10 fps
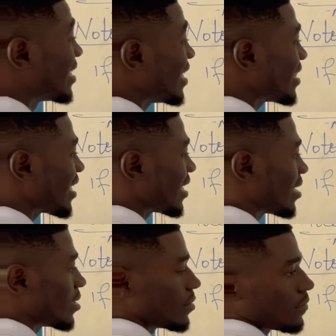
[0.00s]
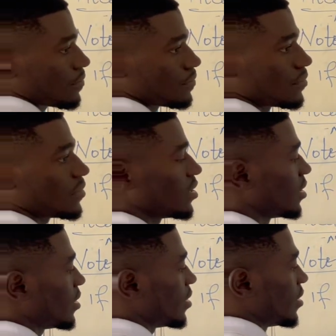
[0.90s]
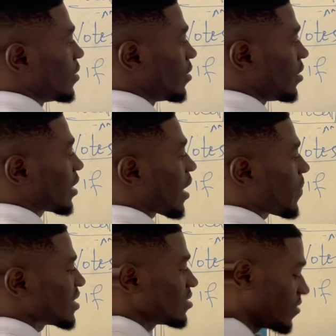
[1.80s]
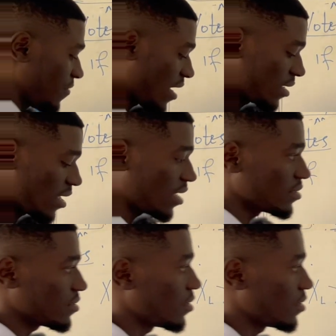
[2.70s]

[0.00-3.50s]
greater than the capacitive reactance,